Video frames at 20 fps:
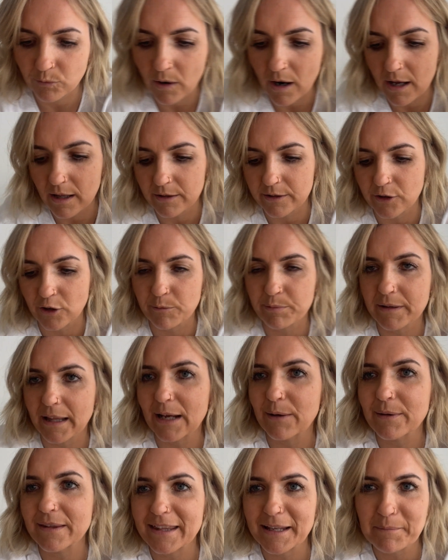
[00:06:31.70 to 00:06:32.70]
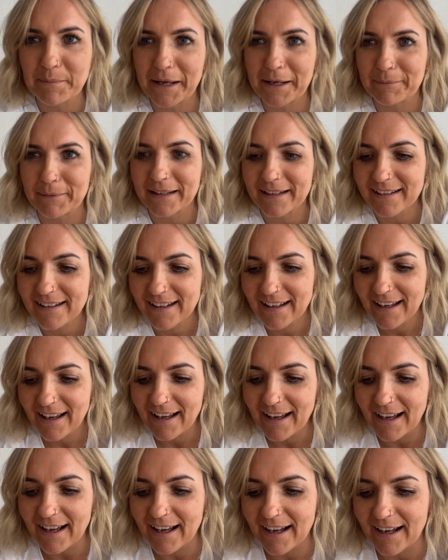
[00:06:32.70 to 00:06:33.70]
while you're playing with their baby,
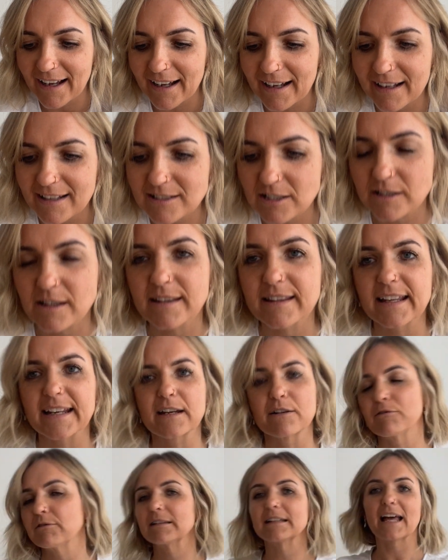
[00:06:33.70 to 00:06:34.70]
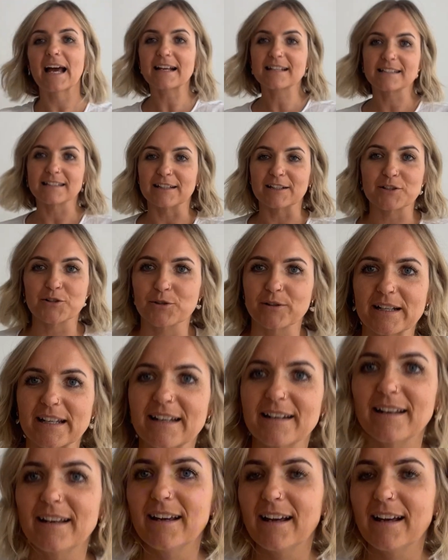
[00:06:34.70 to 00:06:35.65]
so that they can relax and enjoy it.